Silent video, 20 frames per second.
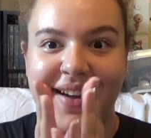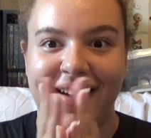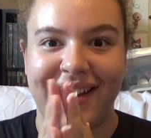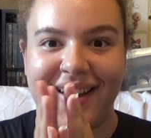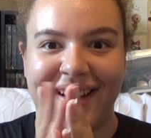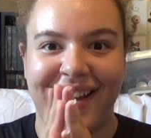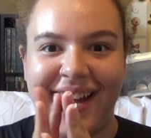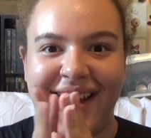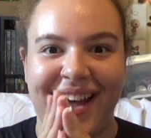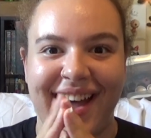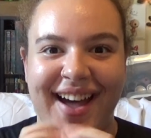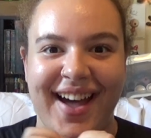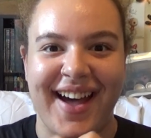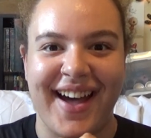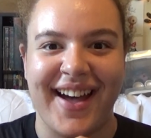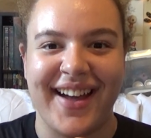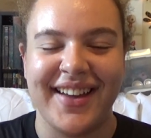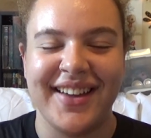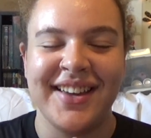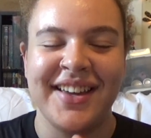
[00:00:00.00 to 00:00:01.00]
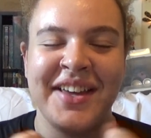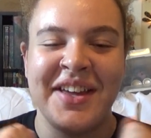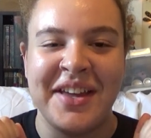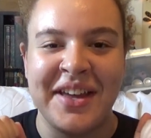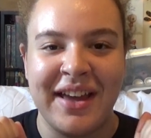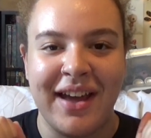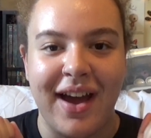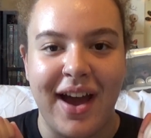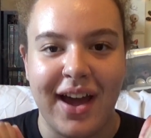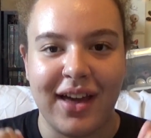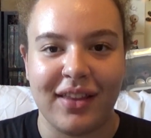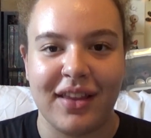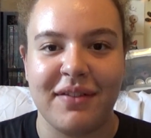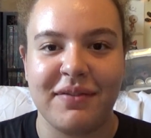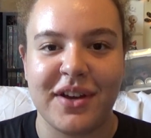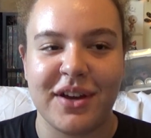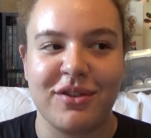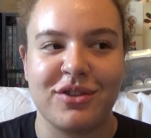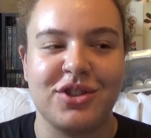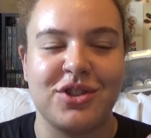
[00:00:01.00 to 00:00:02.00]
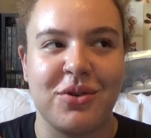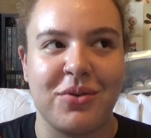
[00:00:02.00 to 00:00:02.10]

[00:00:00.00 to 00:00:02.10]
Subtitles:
I love ghost